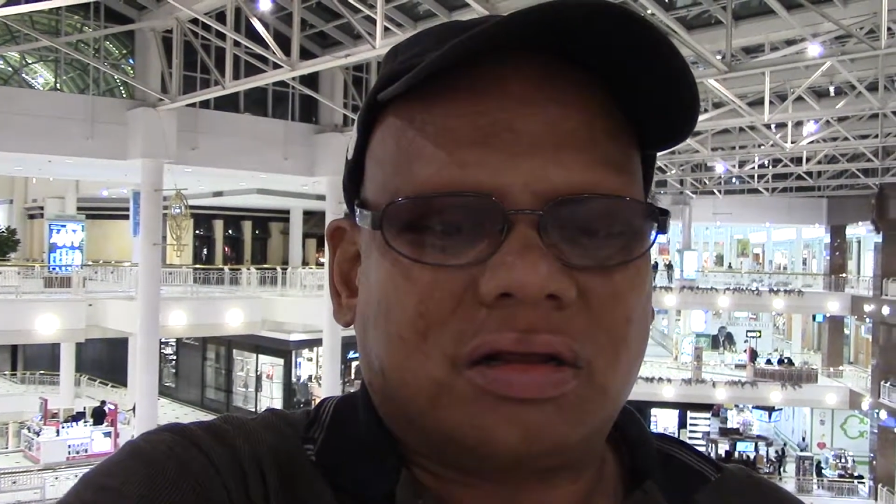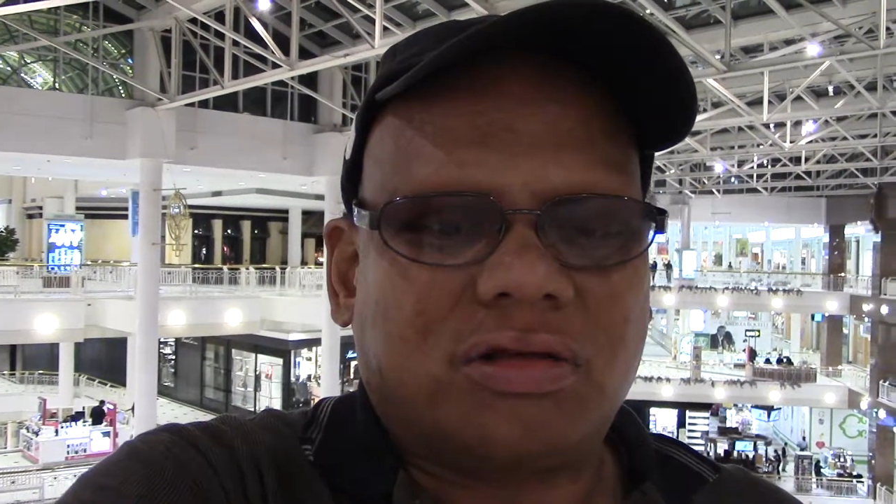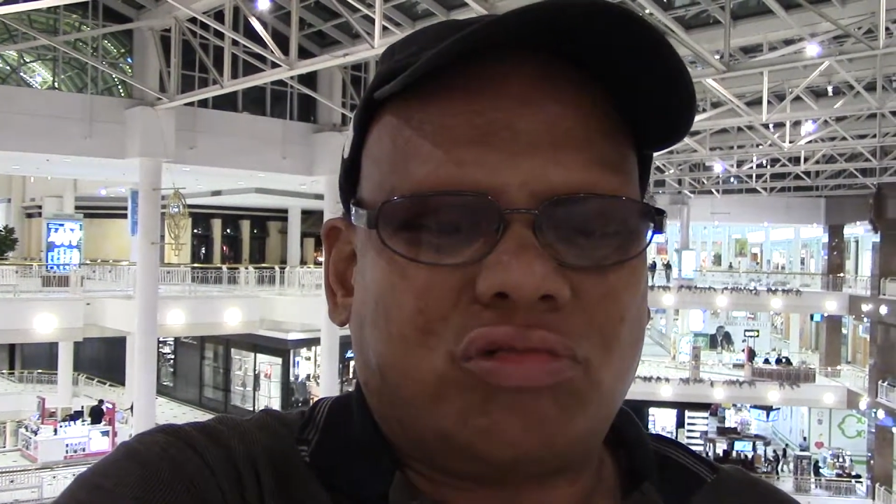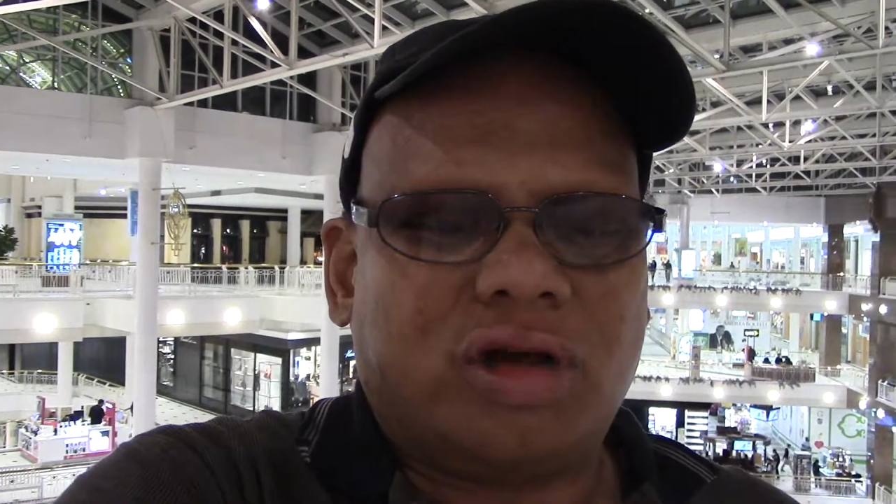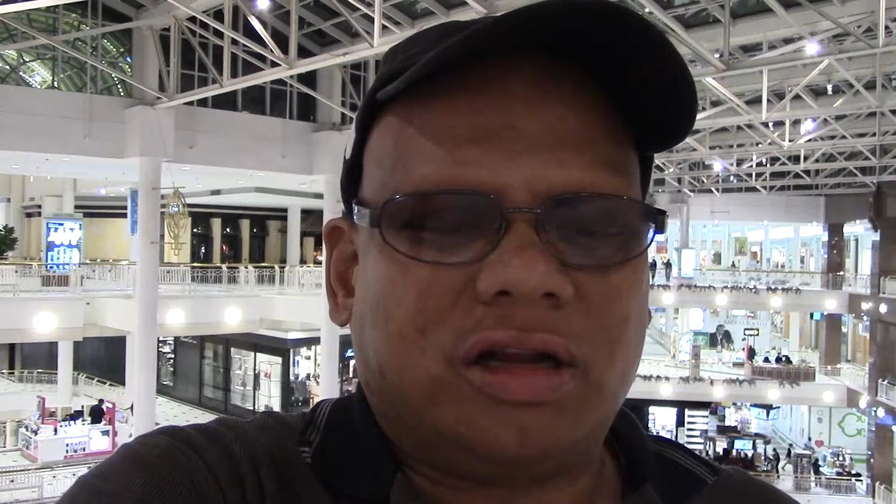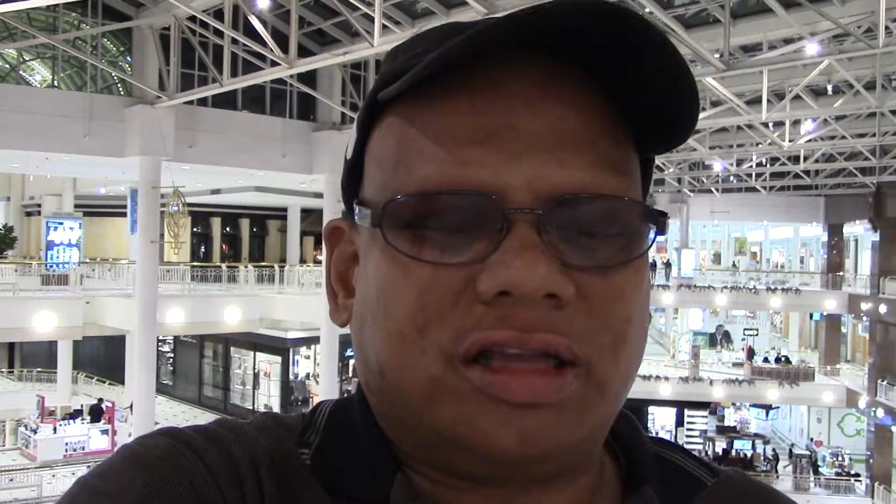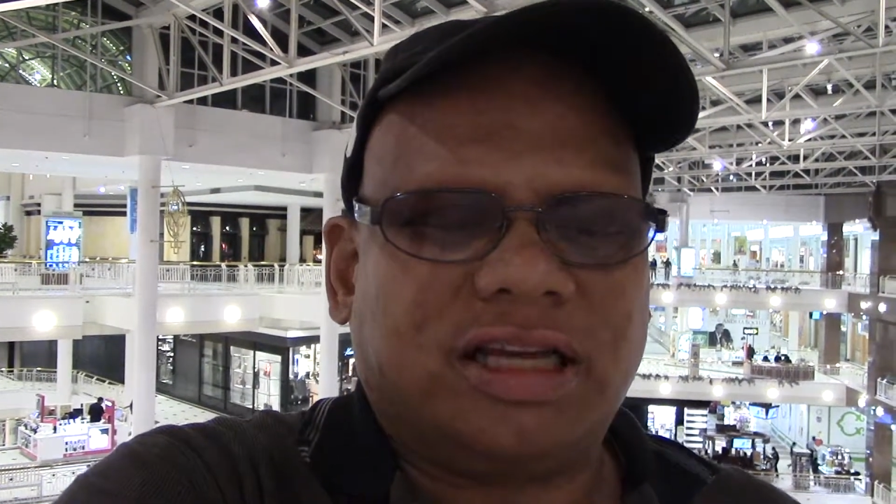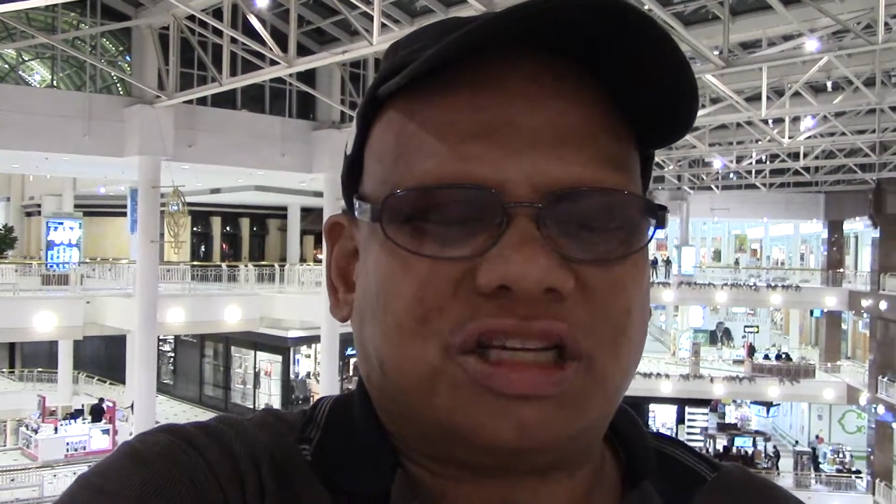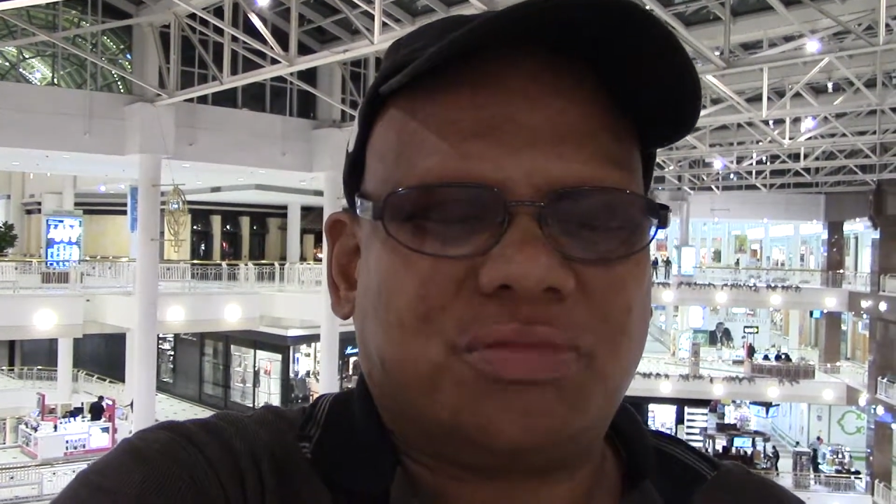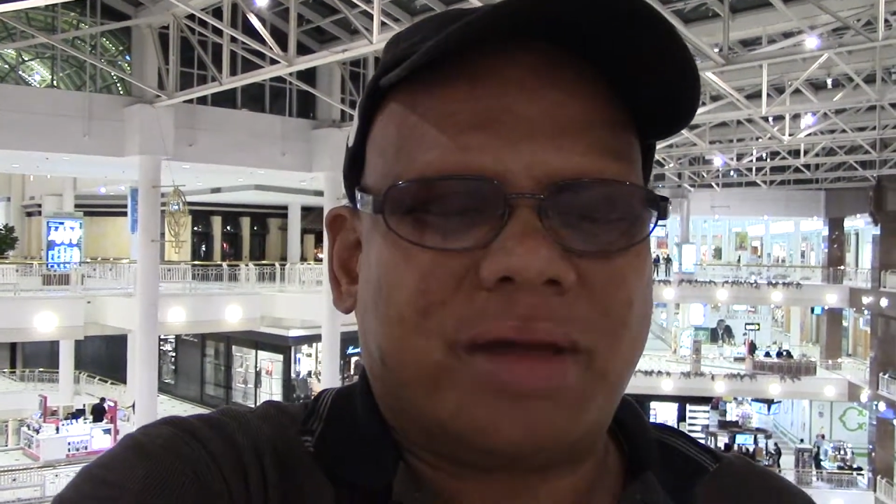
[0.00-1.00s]
the
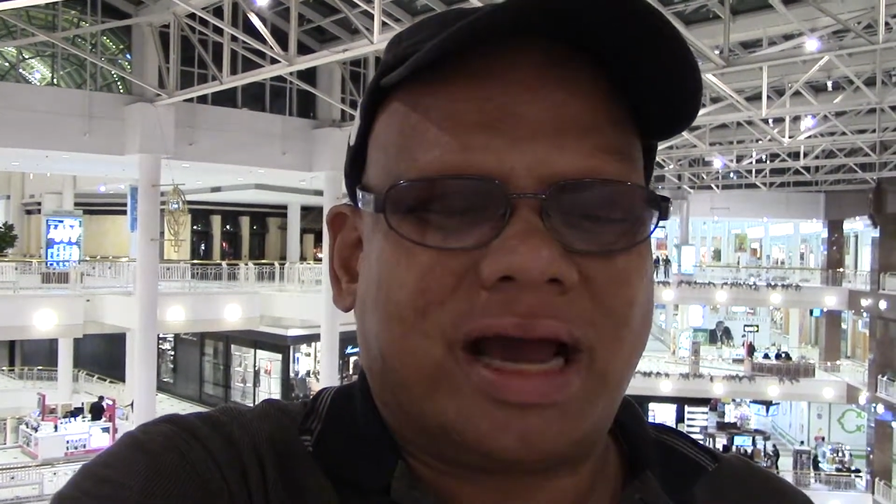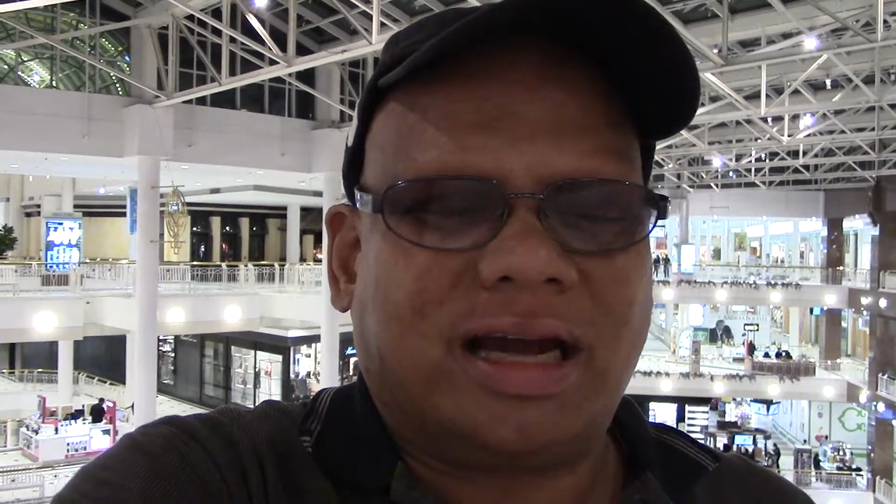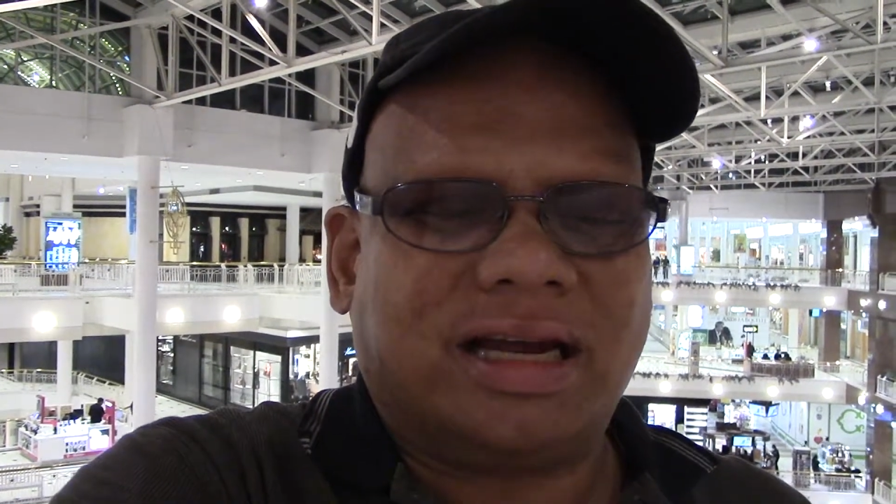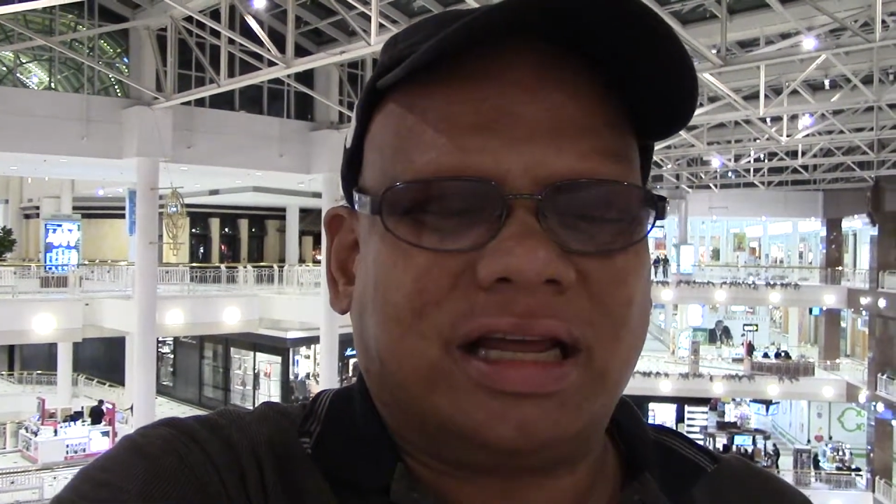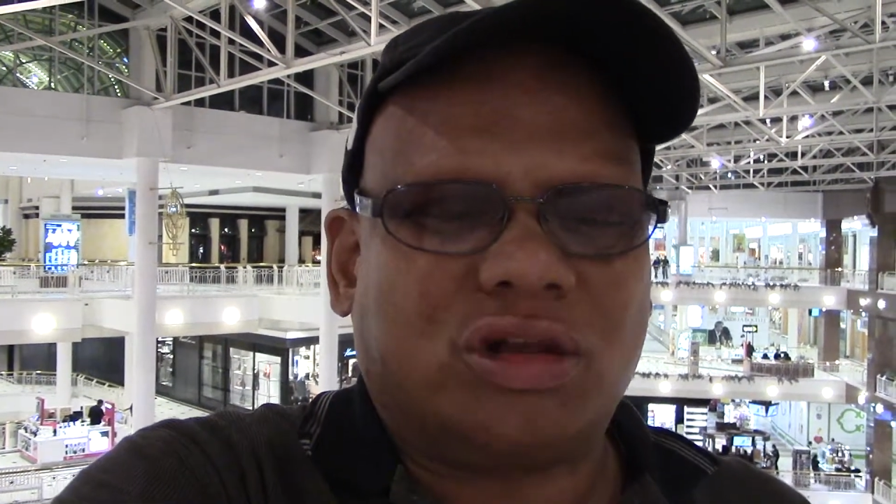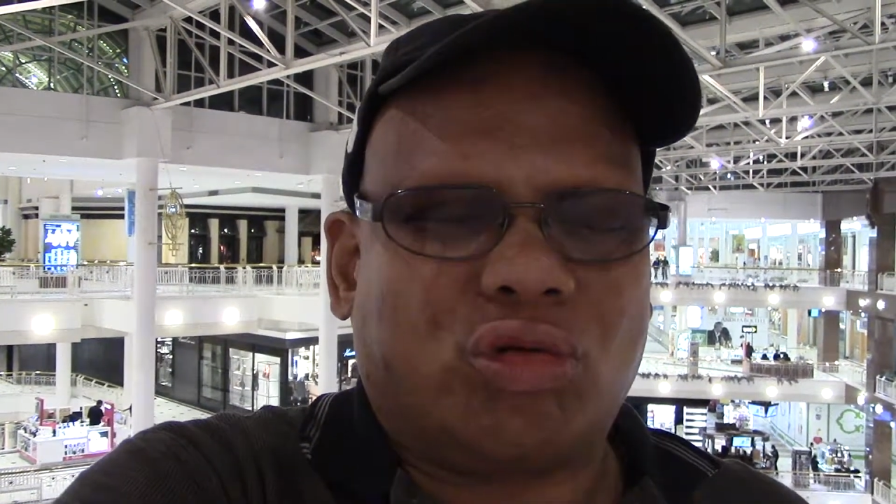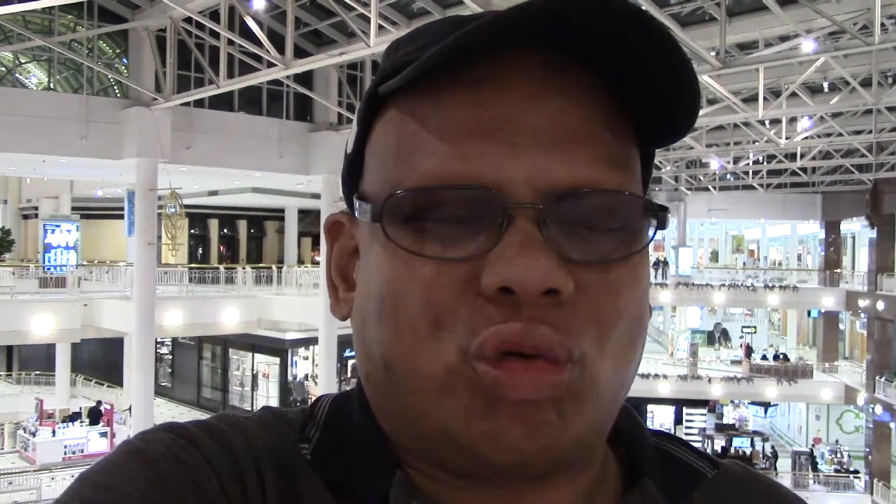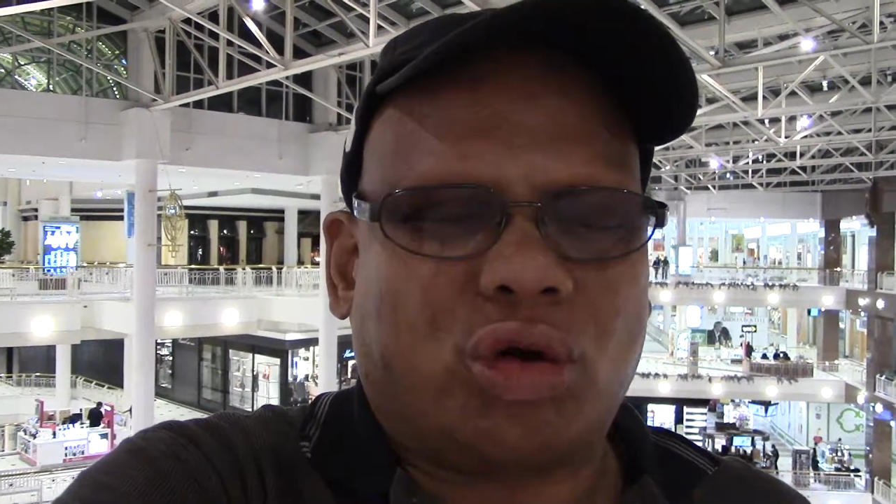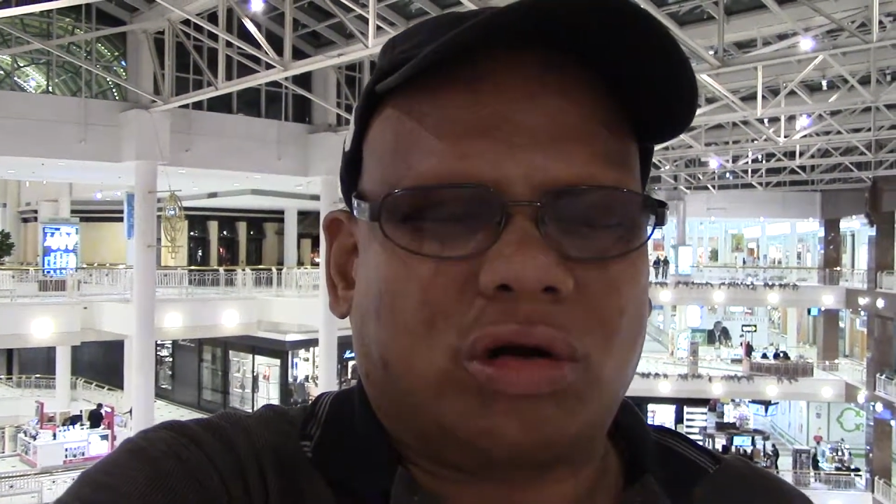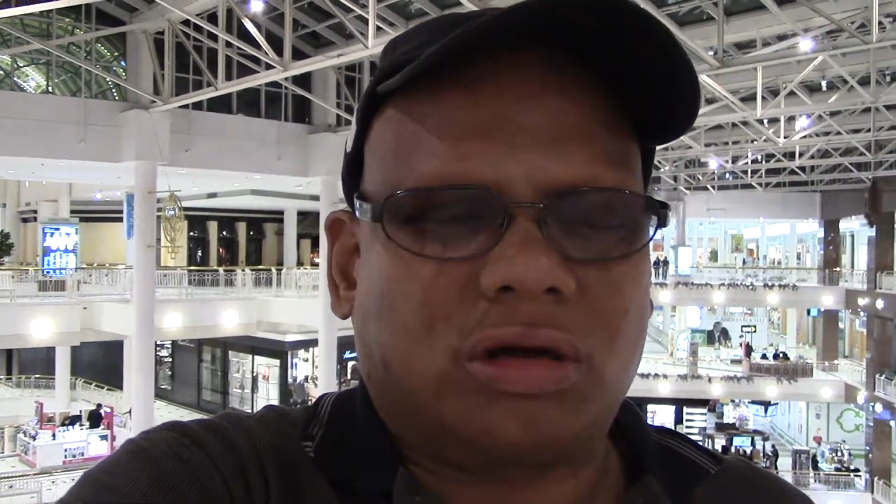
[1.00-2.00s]
wealthiest man in the
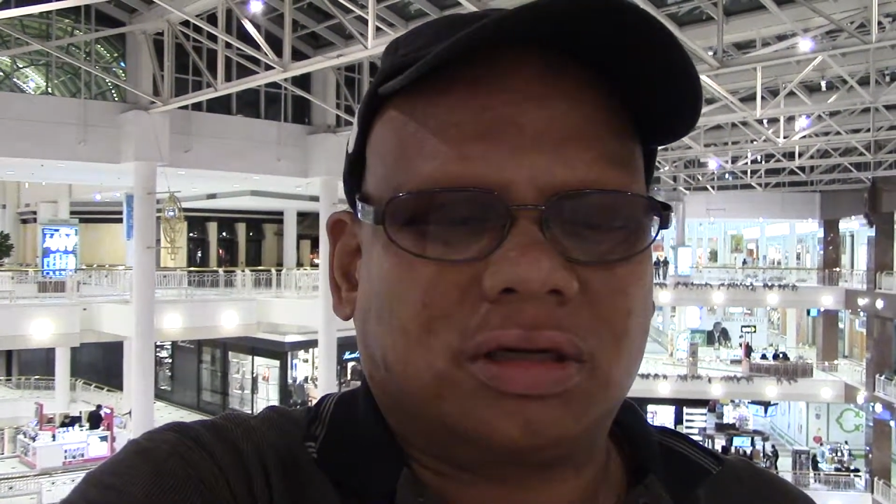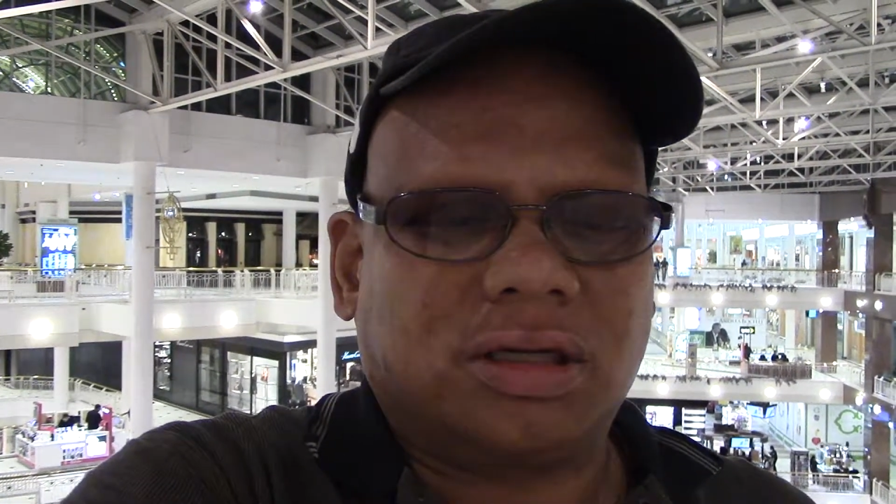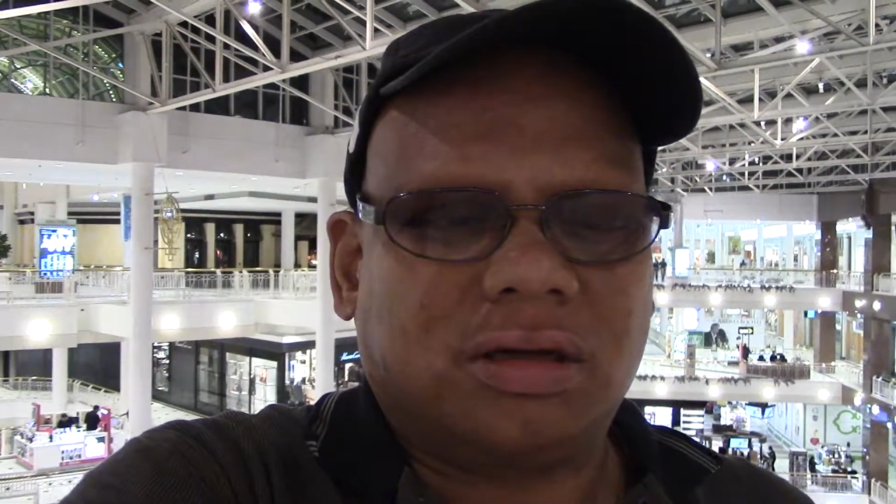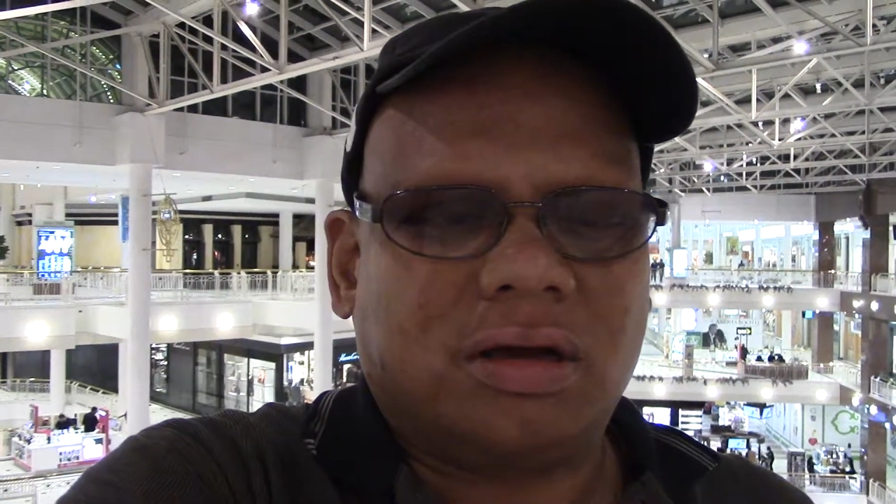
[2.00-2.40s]
world,